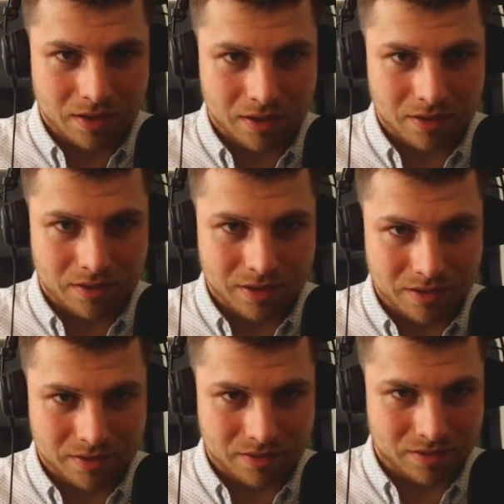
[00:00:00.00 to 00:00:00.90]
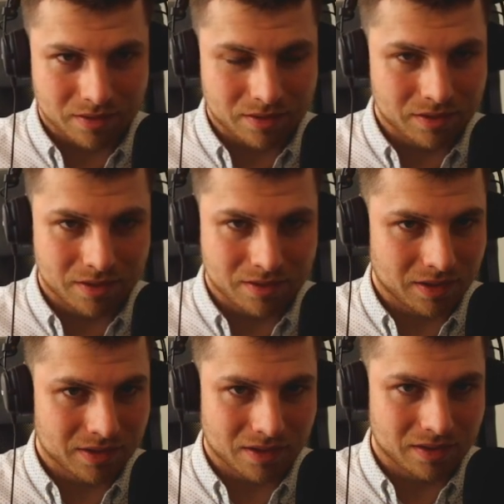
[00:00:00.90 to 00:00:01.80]
This is
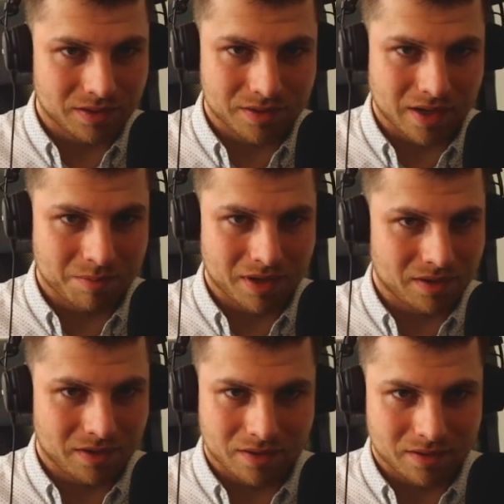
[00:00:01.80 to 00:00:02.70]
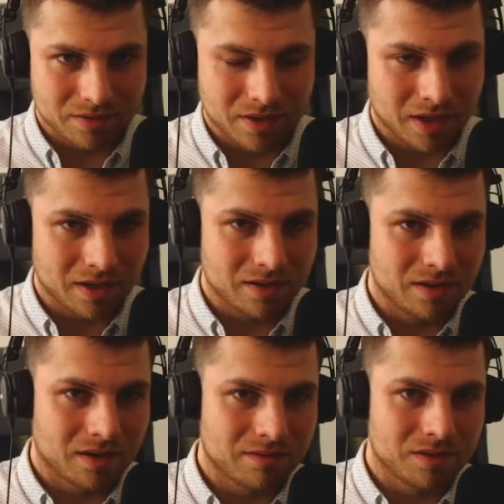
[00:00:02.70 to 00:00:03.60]
exactly the same. String
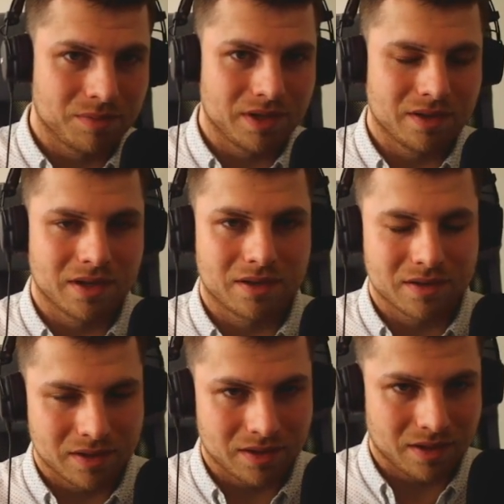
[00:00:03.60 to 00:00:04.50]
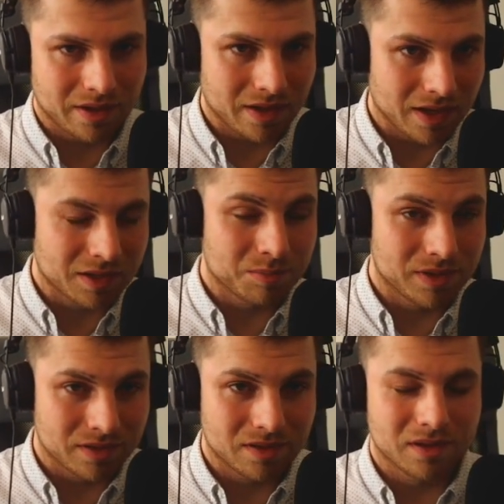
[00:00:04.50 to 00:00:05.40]
ending will be there
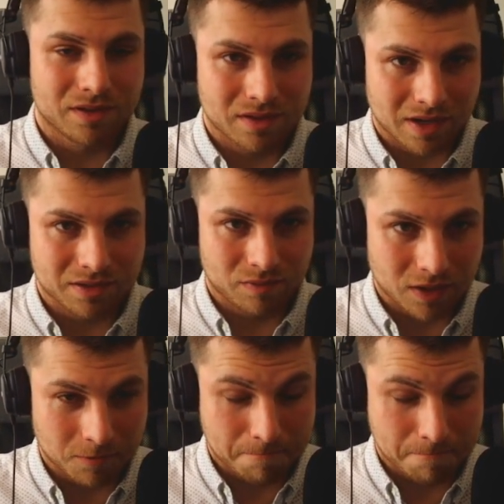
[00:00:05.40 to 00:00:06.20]
explicitly as well.